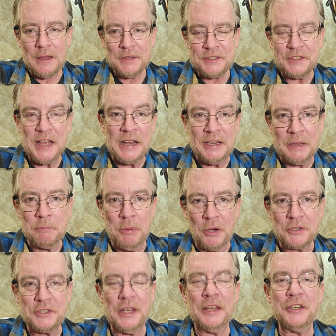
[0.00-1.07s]
sending
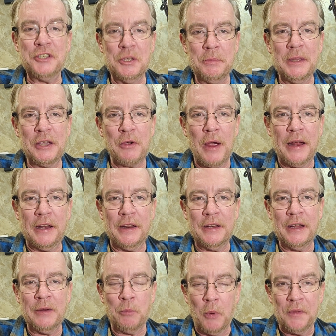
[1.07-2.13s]
books in to be
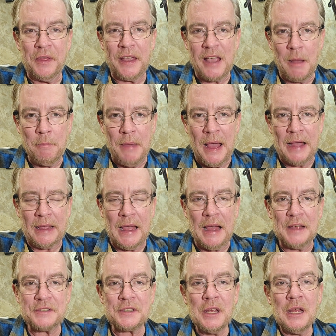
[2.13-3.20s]
graded and what they come back
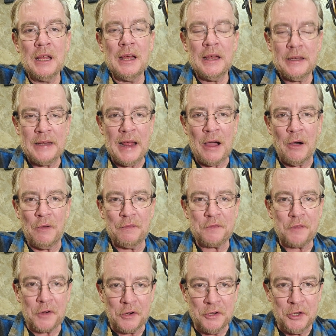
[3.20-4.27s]
as. Now,
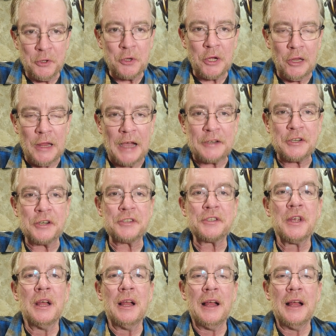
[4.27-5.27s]
for new collectors,